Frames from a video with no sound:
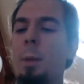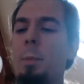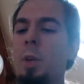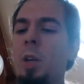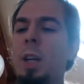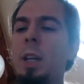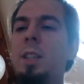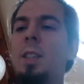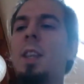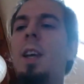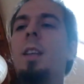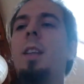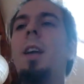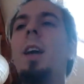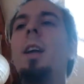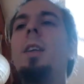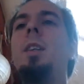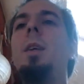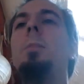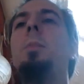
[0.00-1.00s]
gonna start
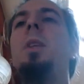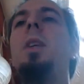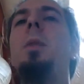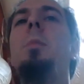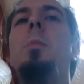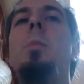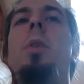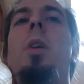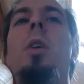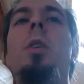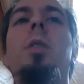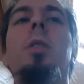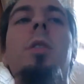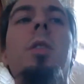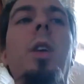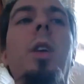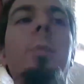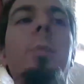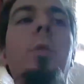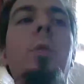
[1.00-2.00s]
accepting block
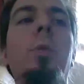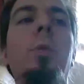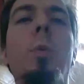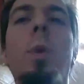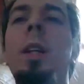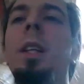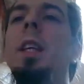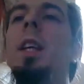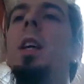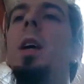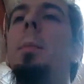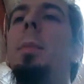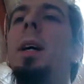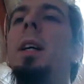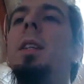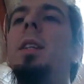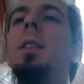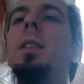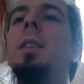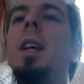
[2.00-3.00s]
up to 1
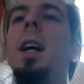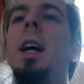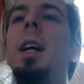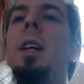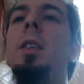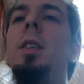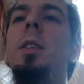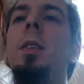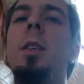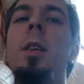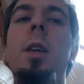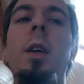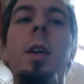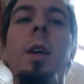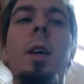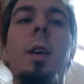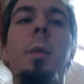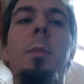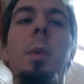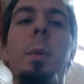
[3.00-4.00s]
GB in size,
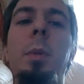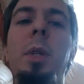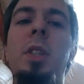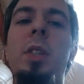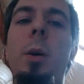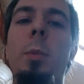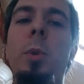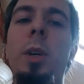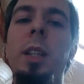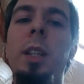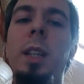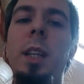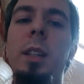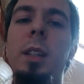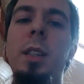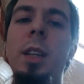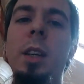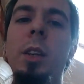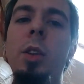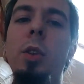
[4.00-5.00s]
maybe someone can
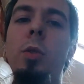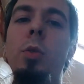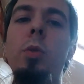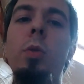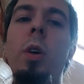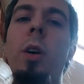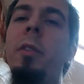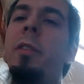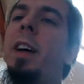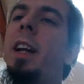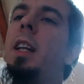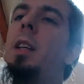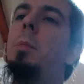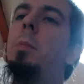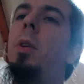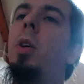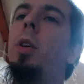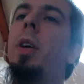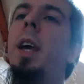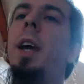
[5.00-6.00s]
send you a valid
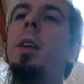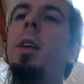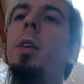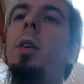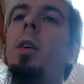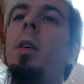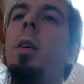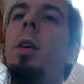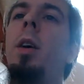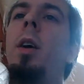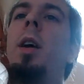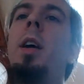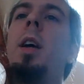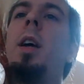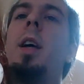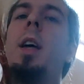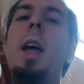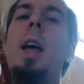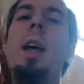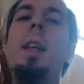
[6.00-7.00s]
block header
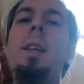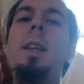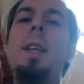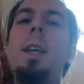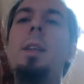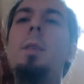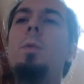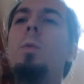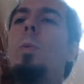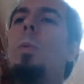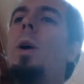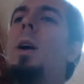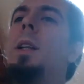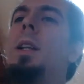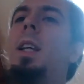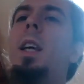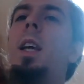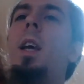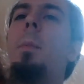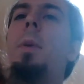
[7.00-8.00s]
and then
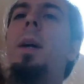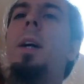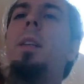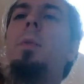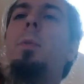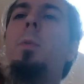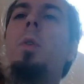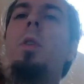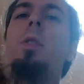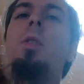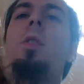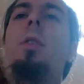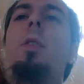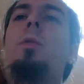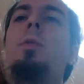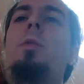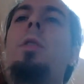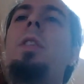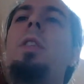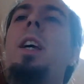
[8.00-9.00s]
1 GB worth of
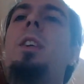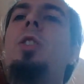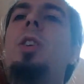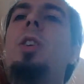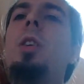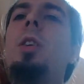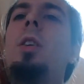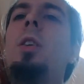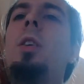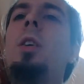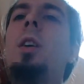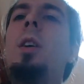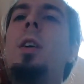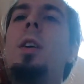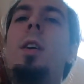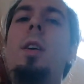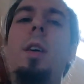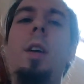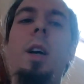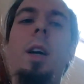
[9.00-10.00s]
transaction
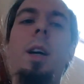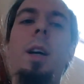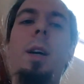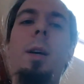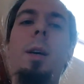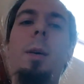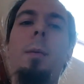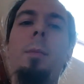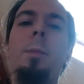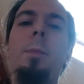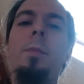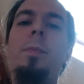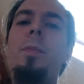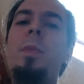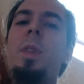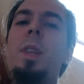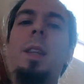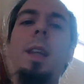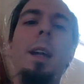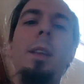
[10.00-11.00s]

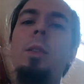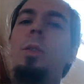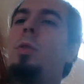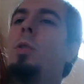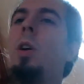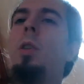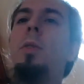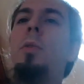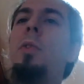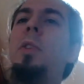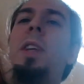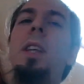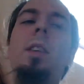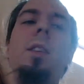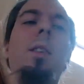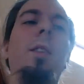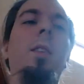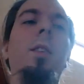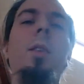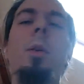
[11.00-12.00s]
that do not fit
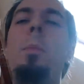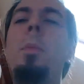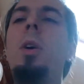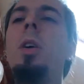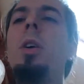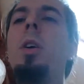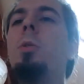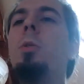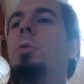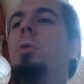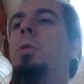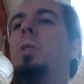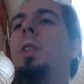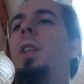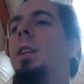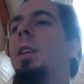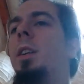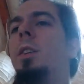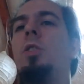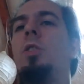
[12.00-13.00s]
the Merkle root,
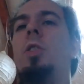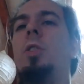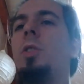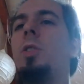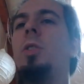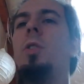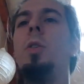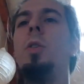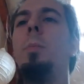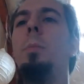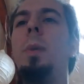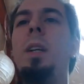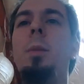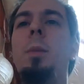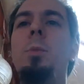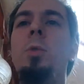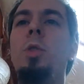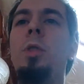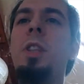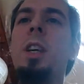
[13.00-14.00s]
that are just made
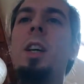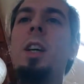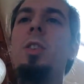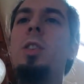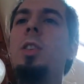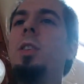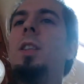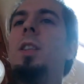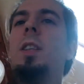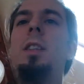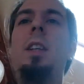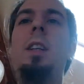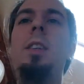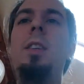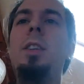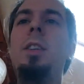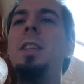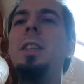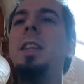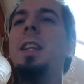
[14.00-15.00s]
up transactions that are
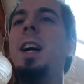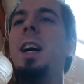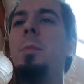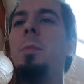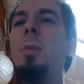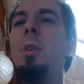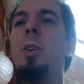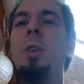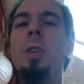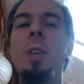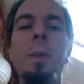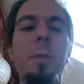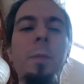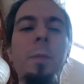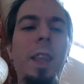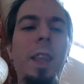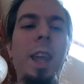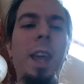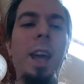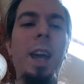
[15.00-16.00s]
not in that block.
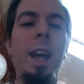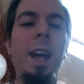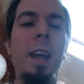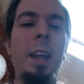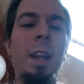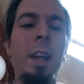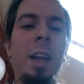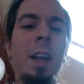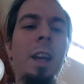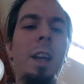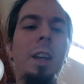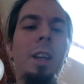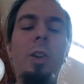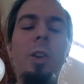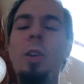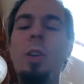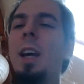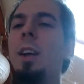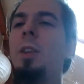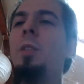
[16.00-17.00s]
And
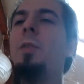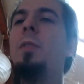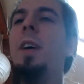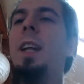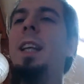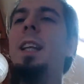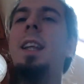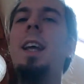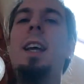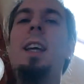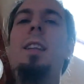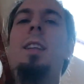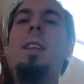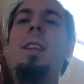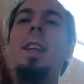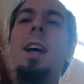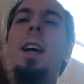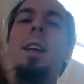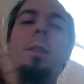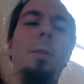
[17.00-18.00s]
you cannot validate
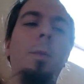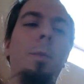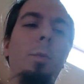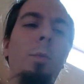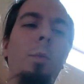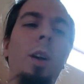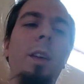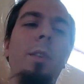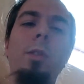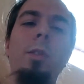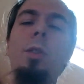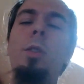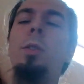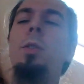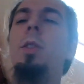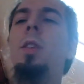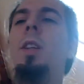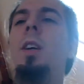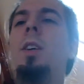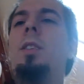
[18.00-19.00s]
that whatever
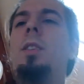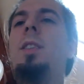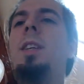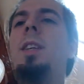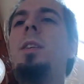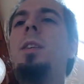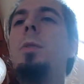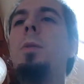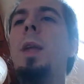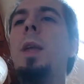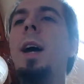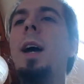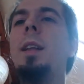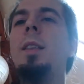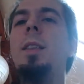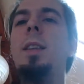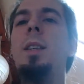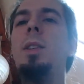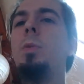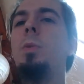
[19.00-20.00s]
node send you that
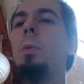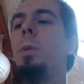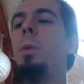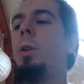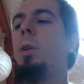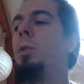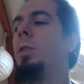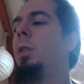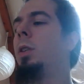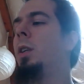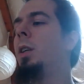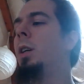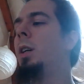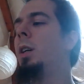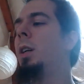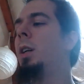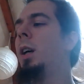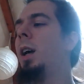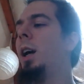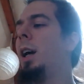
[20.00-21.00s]
is wrong
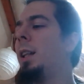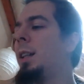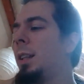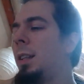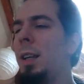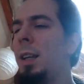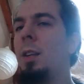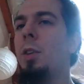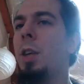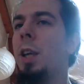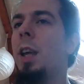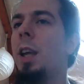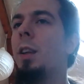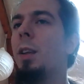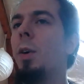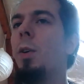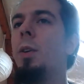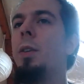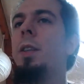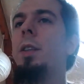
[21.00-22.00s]
until you get
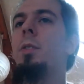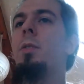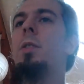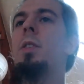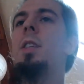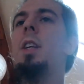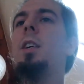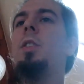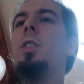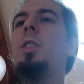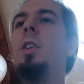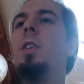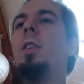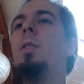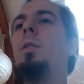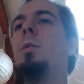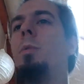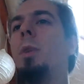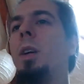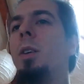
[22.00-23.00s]
all the transaction,
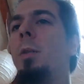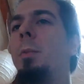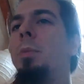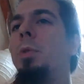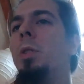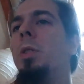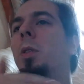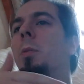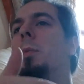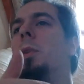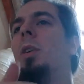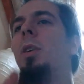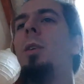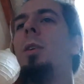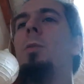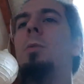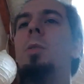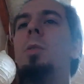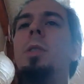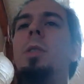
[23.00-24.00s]
recompute the Merkle
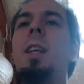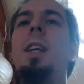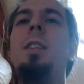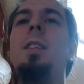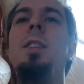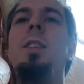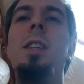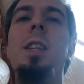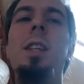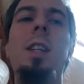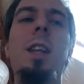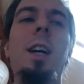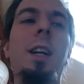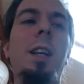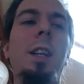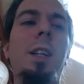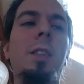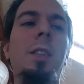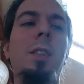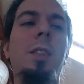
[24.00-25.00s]
root, and see that
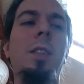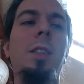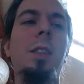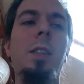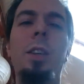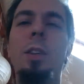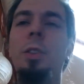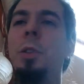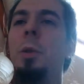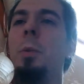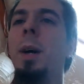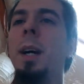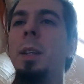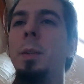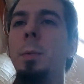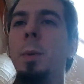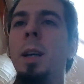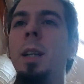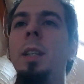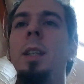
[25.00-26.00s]
it's not the right
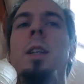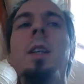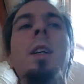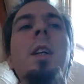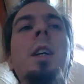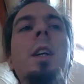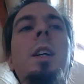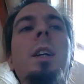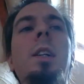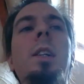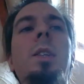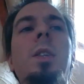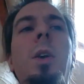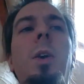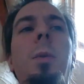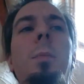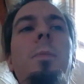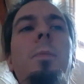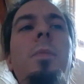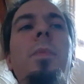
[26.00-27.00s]
one.
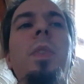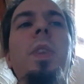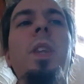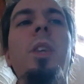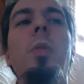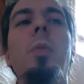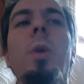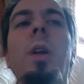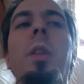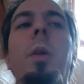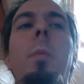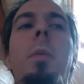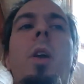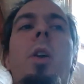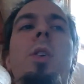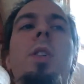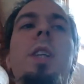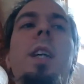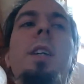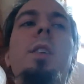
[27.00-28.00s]
So you want the
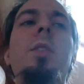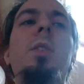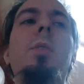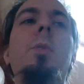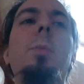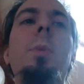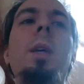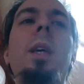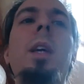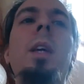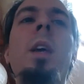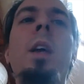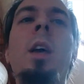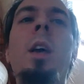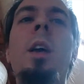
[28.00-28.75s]
block size to be